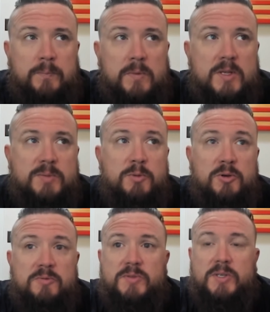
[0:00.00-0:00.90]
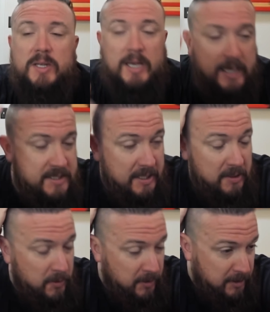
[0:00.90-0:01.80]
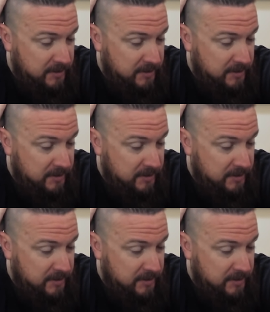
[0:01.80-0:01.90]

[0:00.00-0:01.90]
This move's, like I said earlier,